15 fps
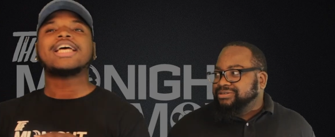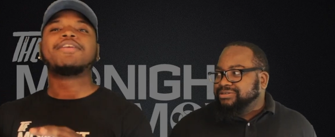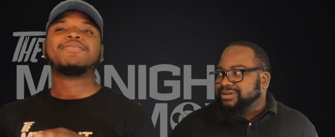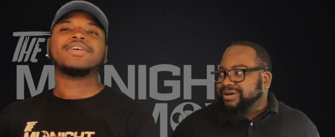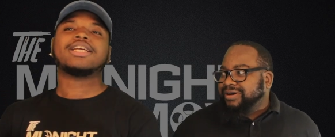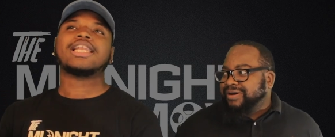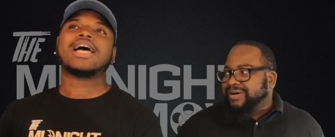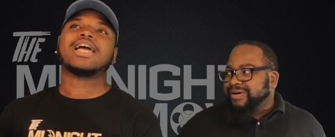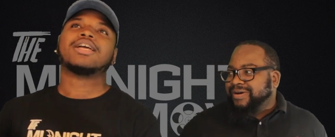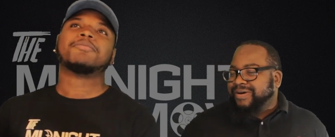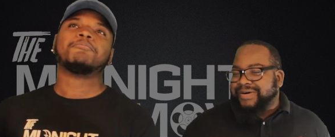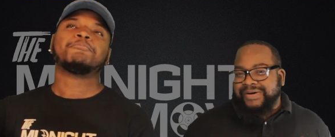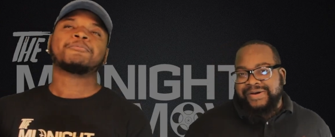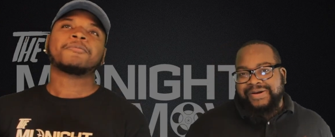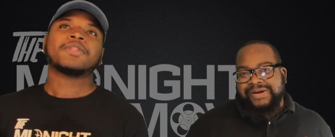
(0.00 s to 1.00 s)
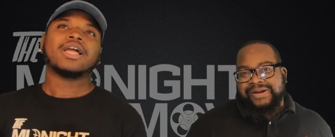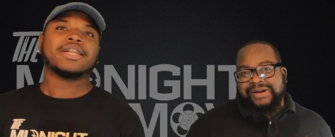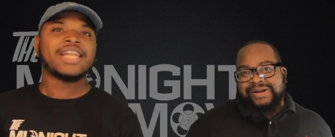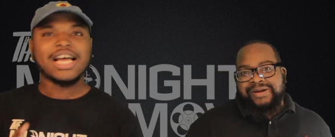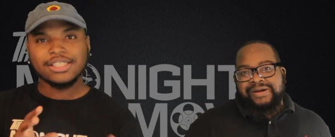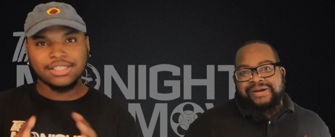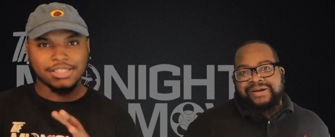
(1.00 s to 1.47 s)
Speaker 1: I feel like
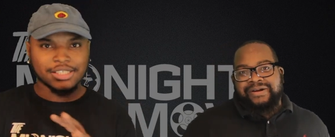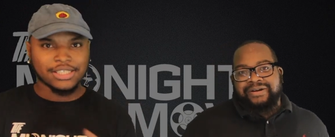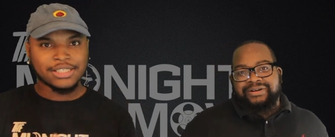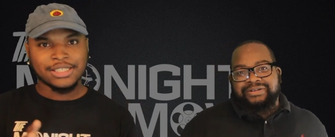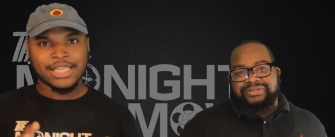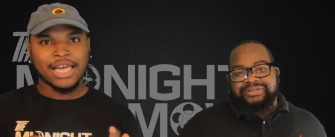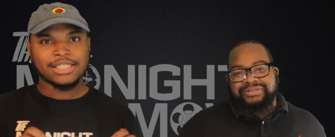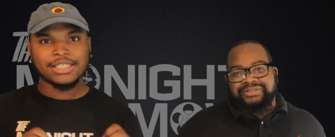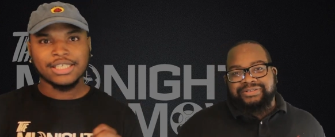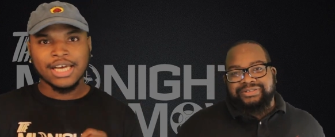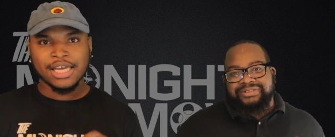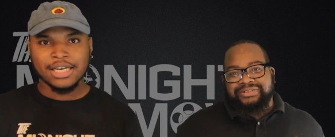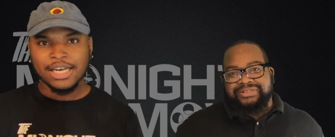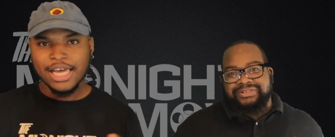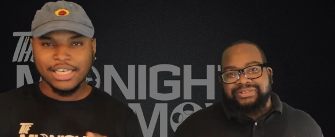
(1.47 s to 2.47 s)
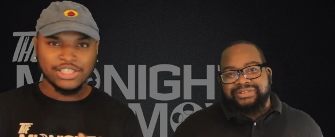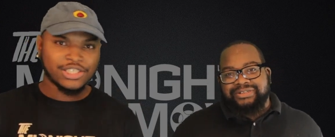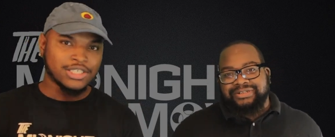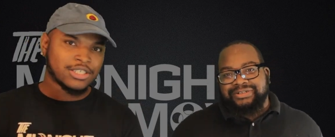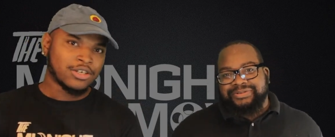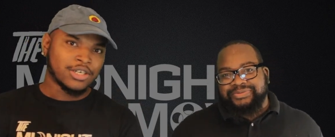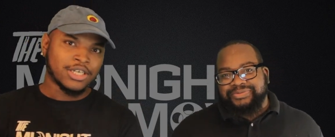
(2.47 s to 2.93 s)
not to not to kind of like
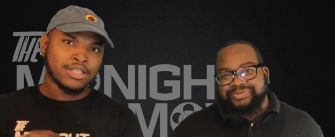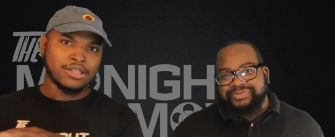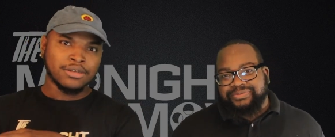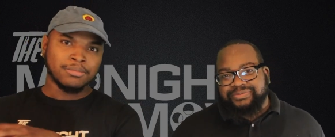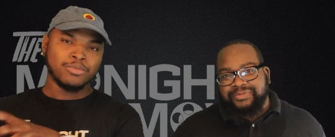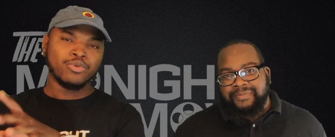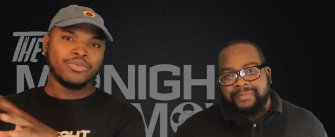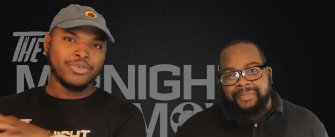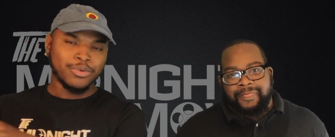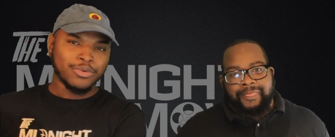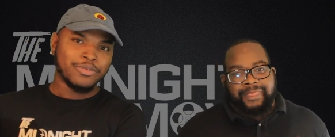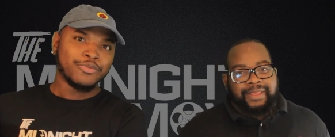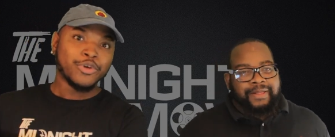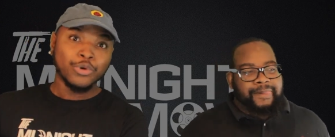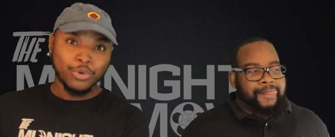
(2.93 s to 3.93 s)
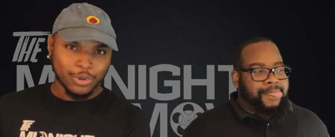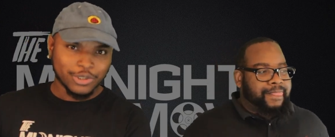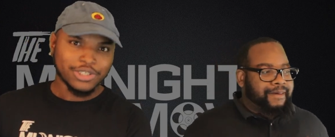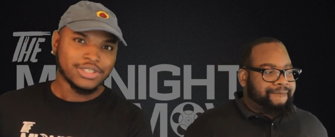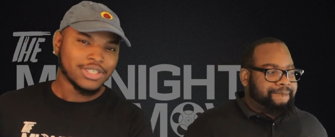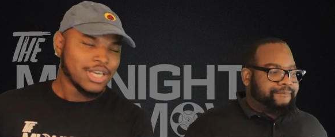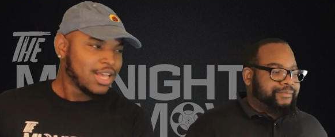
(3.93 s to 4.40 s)
shit on other movie
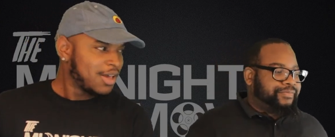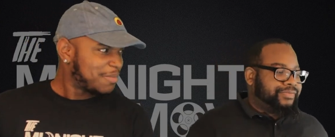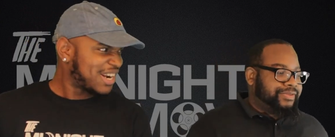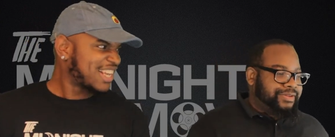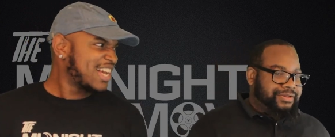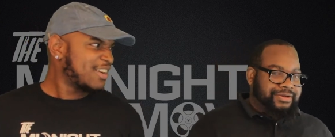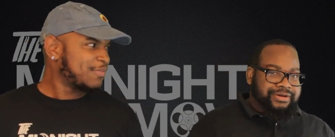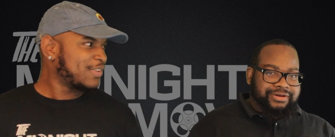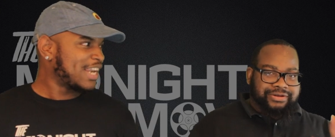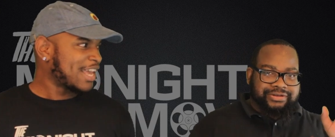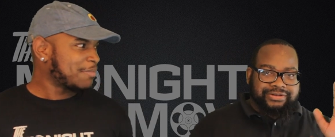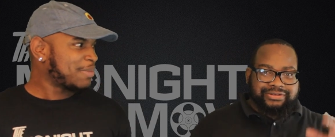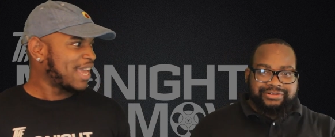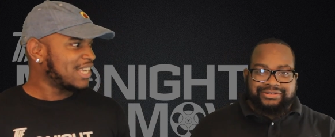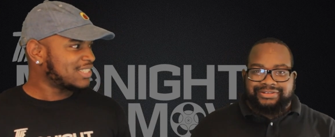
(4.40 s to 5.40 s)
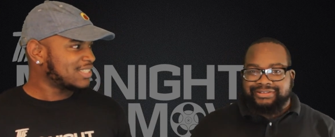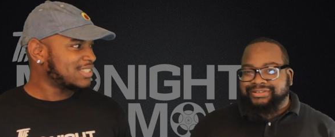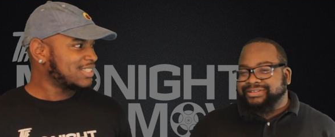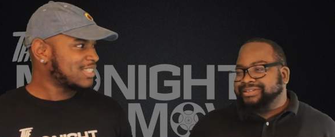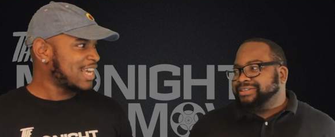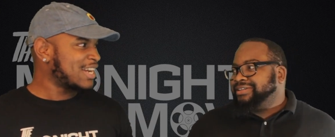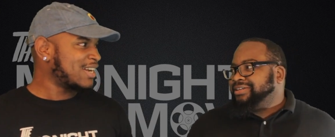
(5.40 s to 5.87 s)
reviewers, but I kind of feel like pacing
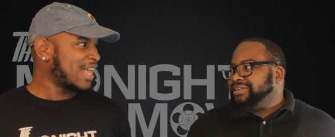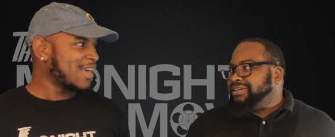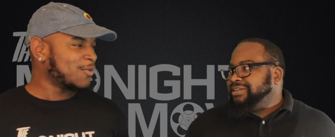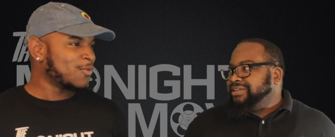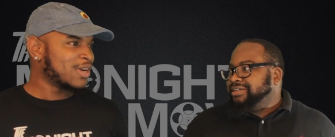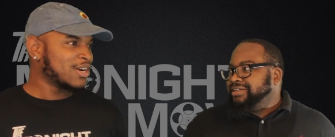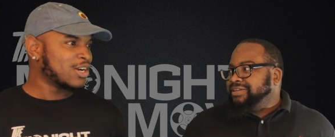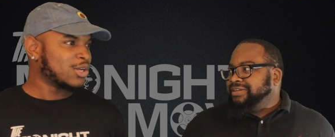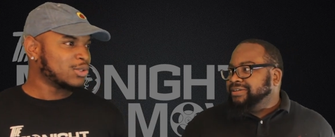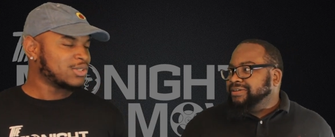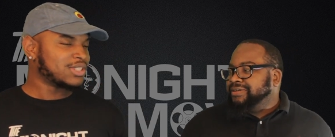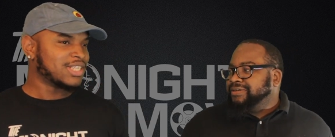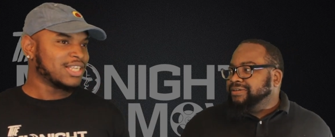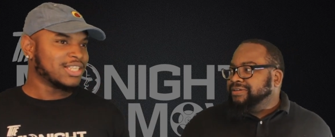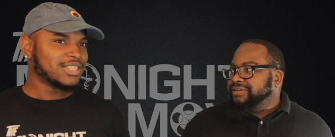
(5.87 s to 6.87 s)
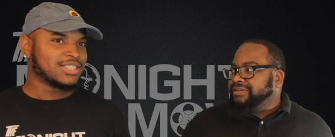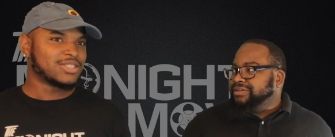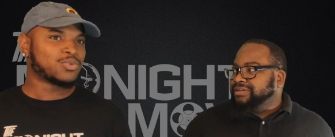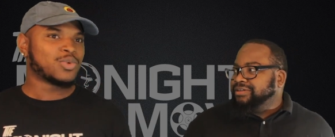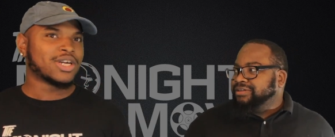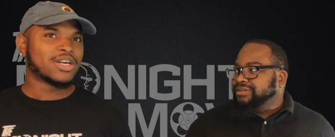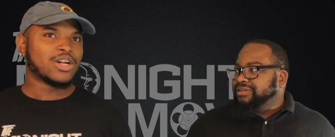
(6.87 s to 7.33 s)
is kind of like one of those things.
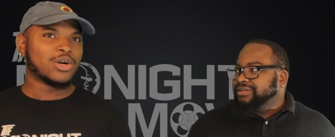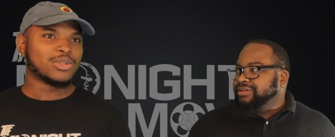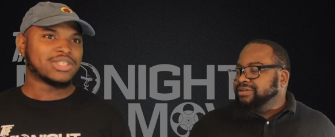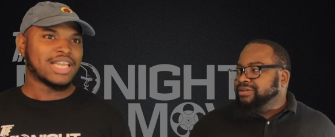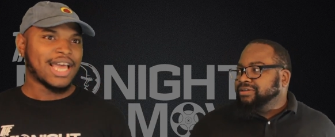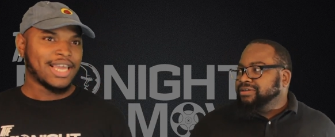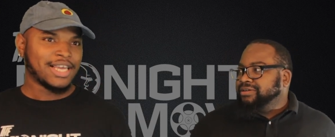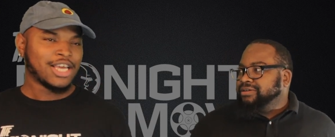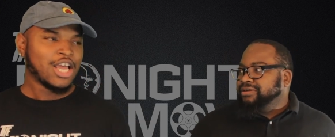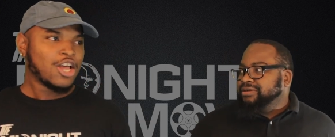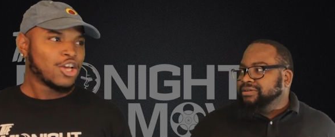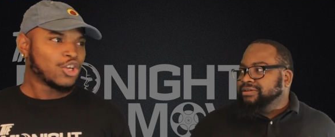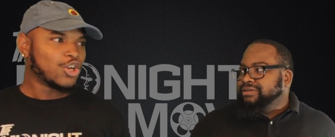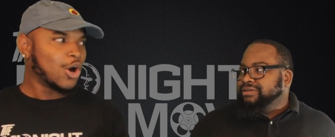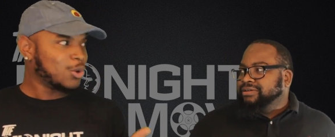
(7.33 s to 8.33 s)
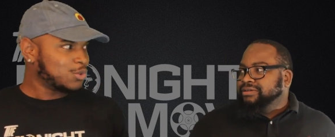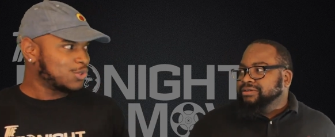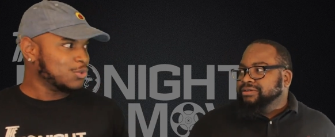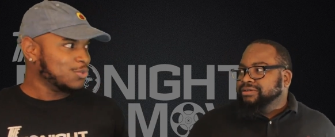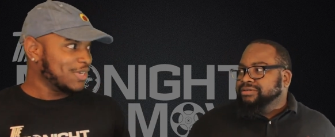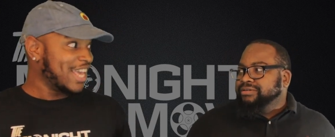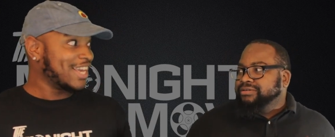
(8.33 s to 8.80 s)
It's one of those like.
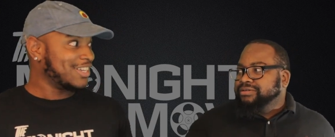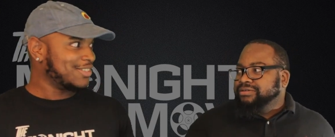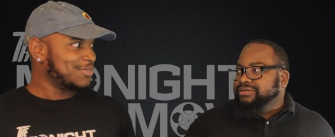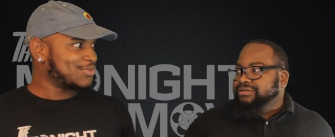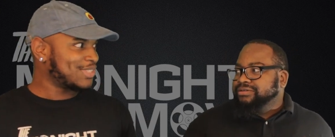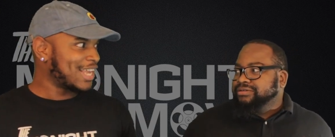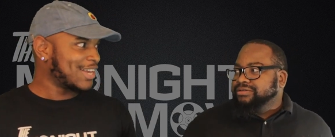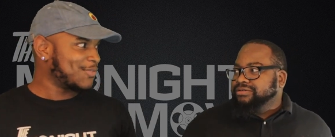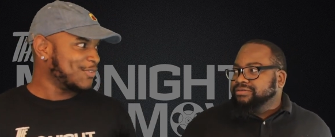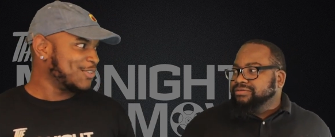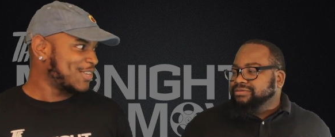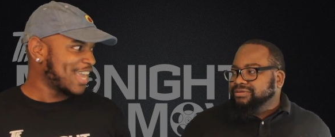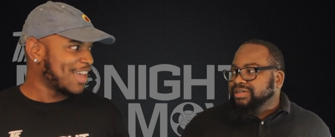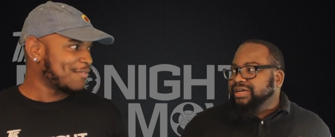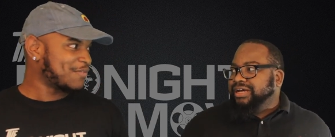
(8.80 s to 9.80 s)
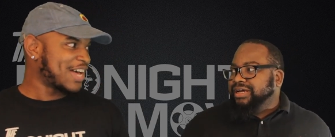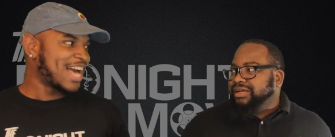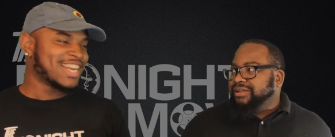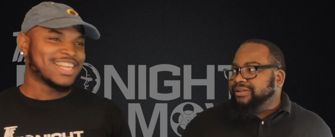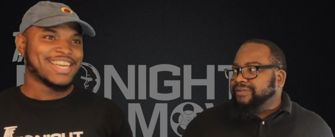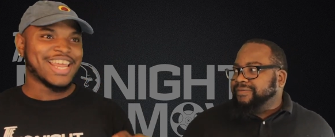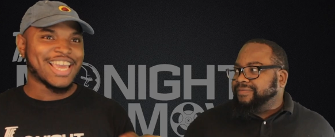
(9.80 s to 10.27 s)
go-to negatives, like when you can't yeah.
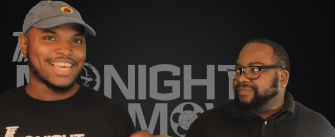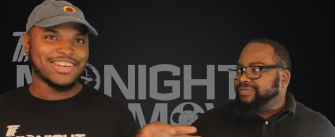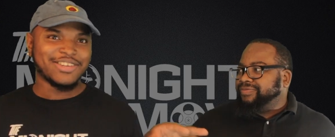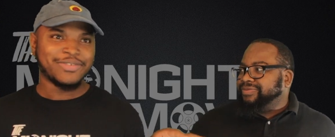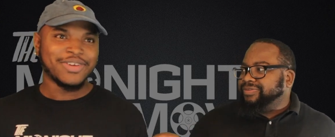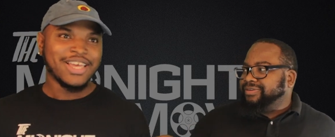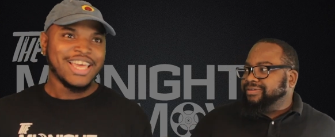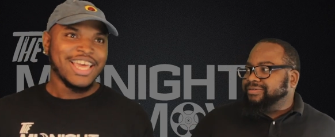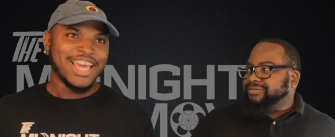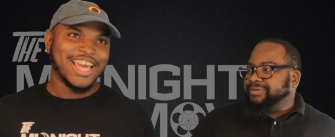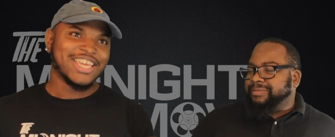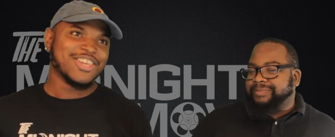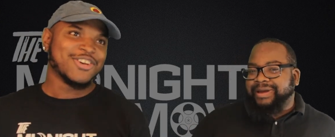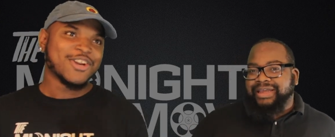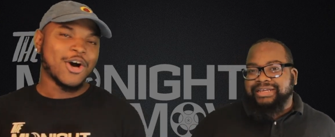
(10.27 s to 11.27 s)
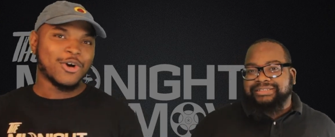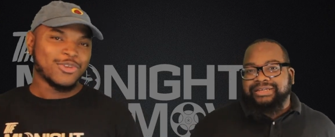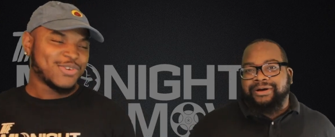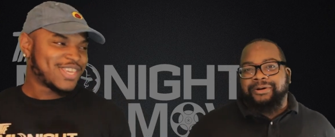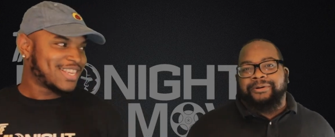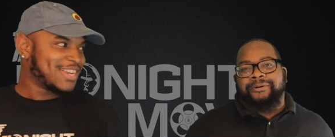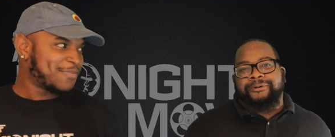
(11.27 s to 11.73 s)
find a negative and you know
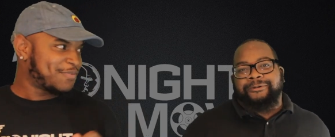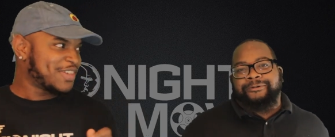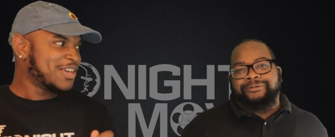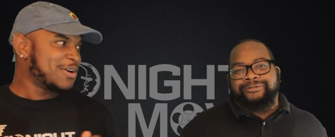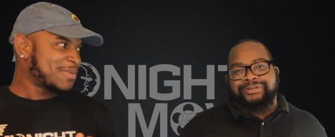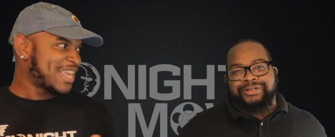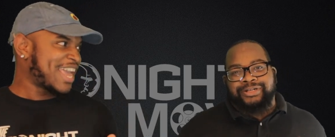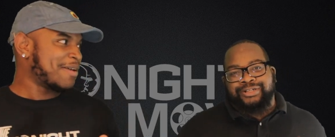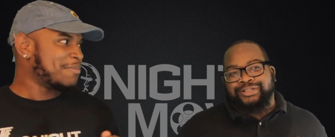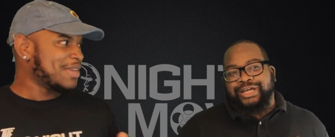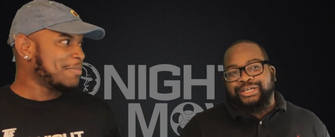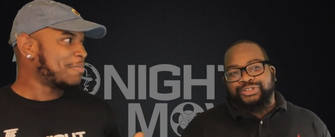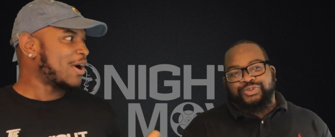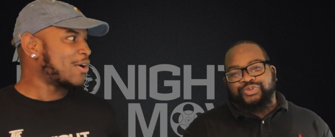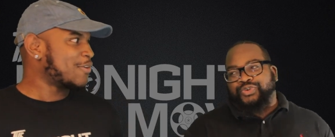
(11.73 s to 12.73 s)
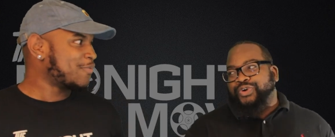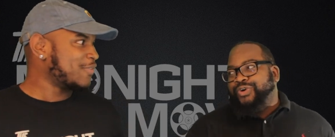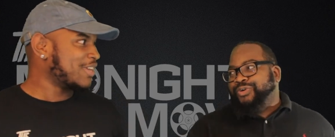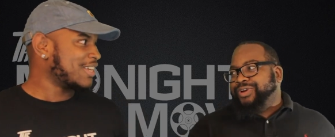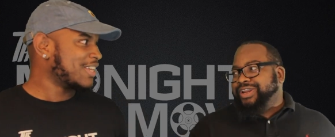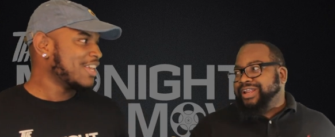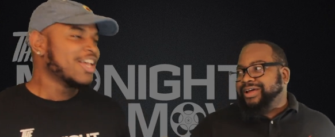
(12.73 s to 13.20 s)
you, the film can't be
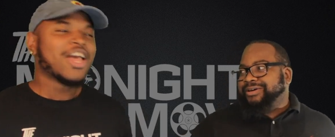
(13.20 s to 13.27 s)
perfect.